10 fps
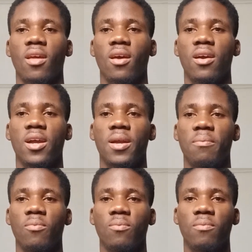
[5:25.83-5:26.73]

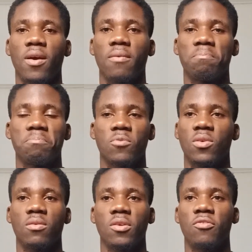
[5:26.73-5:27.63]

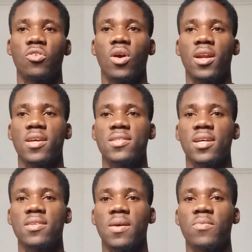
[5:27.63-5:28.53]
If you don't
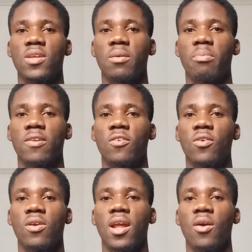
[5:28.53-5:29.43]
understand something in
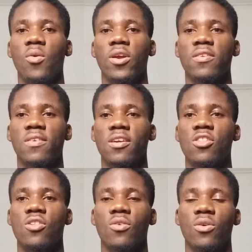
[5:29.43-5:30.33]
particular, go and
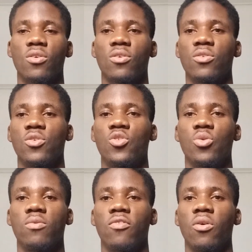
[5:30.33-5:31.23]
search
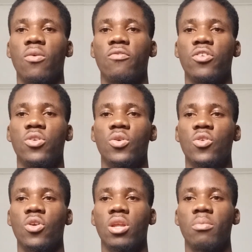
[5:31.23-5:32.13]
YouTube for videos
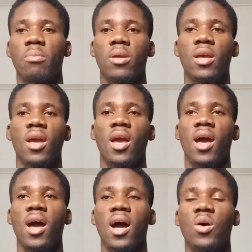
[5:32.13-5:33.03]
on it. Maybe
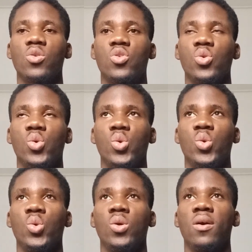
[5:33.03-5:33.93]
how
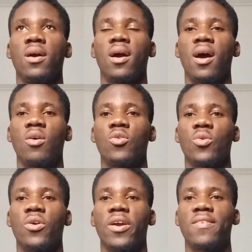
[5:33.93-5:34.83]
to
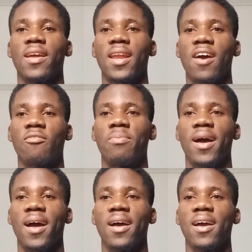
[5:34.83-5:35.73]
create a nav bar.